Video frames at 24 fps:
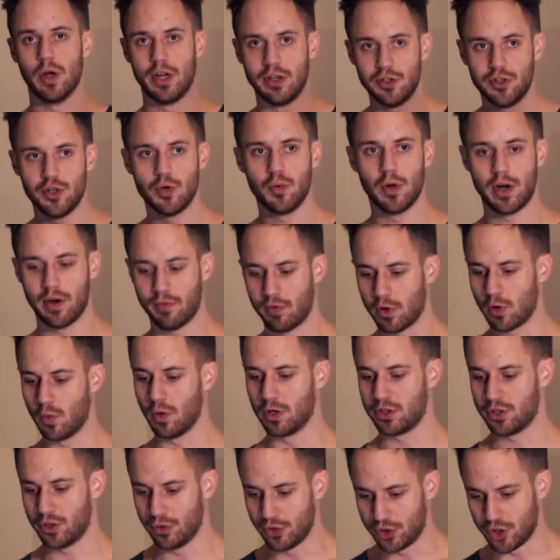do whatever you want
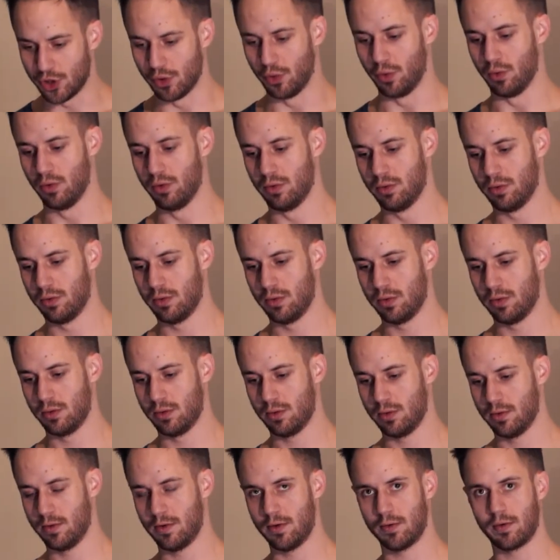to do.
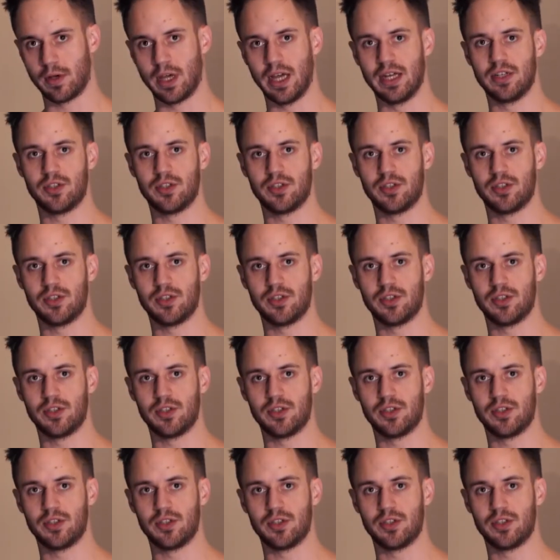Okay,